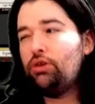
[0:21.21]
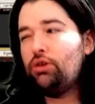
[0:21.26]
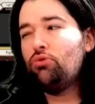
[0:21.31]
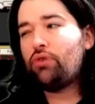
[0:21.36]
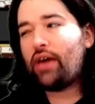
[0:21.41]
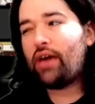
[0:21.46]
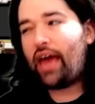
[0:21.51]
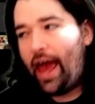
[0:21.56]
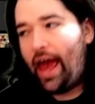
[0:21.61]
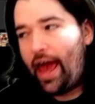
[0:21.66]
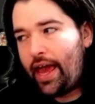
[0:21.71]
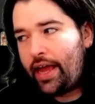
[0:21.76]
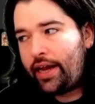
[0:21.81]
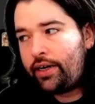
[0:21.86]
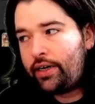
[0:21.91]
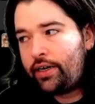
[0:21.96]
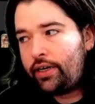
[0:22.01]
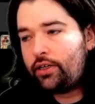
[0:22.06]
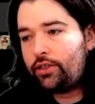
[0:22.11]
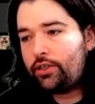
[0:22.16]

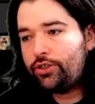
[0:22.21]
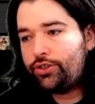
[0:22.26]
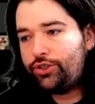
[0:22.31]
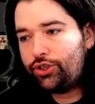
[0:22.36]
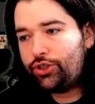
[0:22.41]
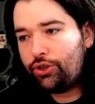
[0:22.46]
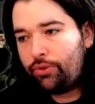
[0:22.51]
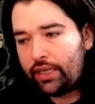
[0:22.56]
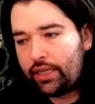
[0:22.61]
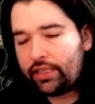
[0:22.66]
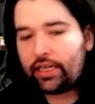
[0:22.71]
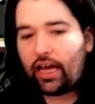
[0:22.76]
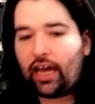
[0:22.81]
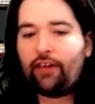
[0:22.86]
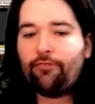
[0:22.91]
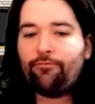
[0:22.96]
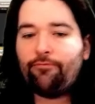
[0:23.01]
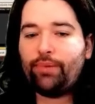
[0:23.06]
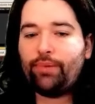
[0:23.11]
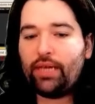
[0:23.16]
can do it.
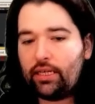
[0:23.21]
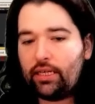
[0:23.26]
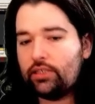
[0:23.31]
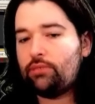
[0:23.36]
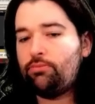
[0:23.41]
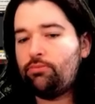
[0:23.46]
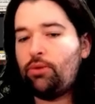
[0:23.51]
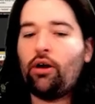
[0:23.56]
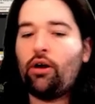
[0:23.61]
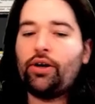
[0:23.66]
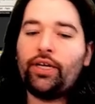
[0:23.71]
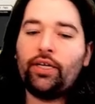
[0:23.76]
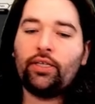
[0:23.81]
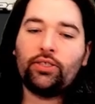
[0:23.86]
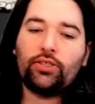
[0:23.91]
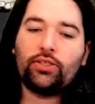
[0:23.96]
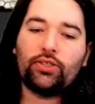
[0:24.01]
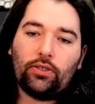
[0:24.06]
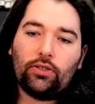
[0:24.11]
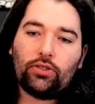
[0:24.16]
I've beaten some
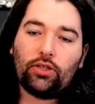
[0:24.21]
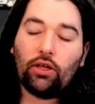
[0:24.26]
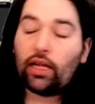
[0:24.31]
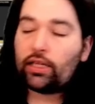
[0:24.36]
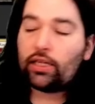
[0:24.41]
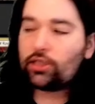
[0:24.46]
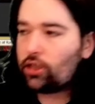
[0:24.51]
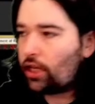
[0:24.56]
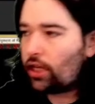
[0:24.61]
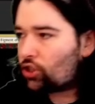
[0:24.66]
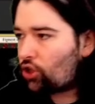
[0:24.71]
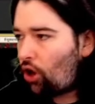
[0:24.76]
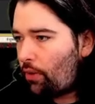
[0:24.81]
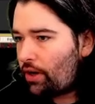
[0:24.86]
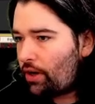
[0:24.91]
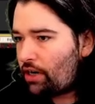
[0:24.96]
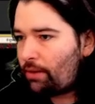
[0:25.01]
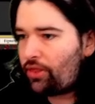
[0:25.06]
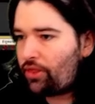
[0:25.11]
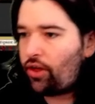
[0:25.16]
Guardians. So let's go
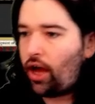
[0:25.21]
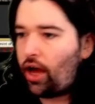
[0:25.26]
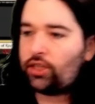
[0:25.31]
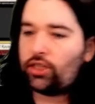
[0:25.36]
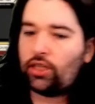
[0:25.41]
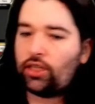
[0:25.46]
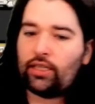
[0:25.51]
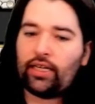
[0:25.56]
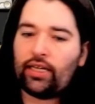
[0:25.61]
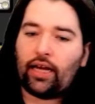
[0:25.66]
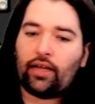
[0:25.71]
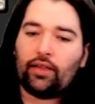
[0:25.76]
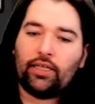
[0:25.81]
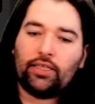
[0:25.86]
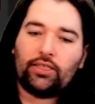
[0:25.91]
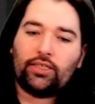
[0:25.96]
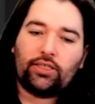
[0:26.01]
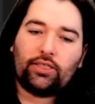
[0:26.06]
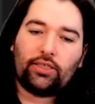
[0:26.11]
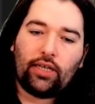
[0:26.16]
into my thoughts on the deck
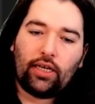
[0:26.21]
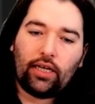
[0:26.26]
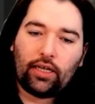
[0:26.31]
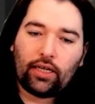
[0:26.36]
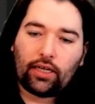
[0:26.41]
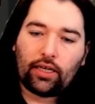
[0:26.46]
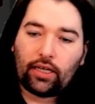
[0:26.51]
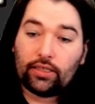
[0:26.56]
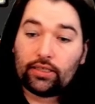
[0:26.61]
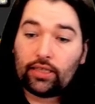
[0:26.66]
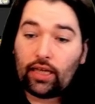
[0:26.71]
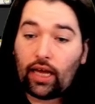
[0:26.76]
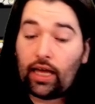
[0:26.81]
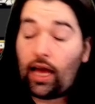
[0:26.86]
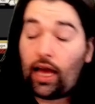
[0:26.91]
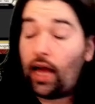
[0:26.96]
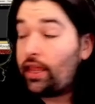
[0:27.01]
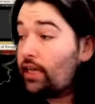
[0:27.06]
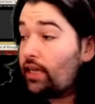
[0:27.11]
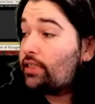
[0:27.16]
list, because
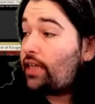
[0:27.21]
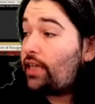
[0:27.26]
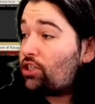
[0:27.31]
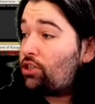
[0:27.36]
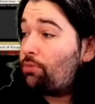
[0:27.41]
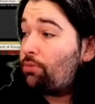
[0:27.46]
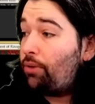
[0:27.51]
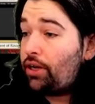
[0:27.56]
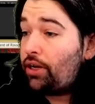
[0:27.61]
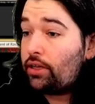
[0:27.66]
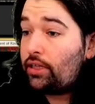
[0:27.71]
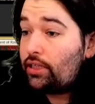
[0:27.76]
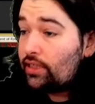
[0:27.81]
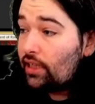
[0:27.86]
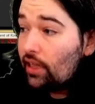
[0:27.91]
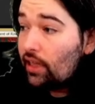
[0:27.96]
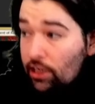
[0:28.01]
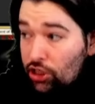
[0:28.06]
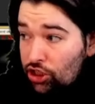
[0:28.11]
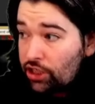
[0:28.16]
I think it's actually pretty good. This is
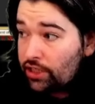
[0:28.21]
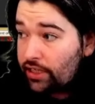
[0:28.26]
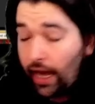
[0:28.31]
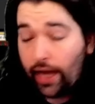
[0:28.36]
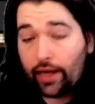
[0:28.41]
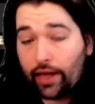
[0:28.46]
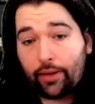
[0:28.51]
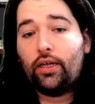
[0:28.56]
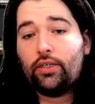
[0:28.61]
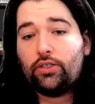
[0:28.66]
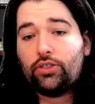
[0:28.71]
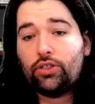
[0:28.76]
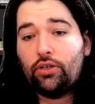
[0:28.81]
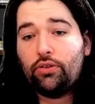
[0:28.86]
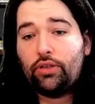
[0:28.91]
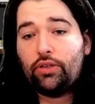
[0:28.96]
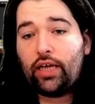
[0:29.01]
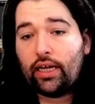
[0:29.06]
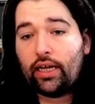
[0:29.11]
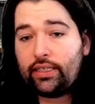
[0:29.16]
a legit deck.
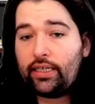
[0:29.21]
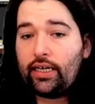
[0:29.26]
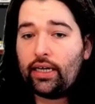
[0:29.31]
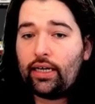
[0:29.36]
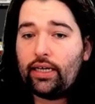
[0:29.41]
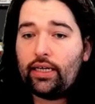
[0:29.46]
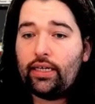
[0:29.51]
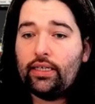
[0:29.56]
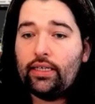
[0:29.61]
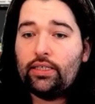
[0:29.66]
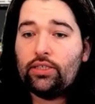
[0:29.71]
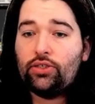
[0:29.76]
So the idea is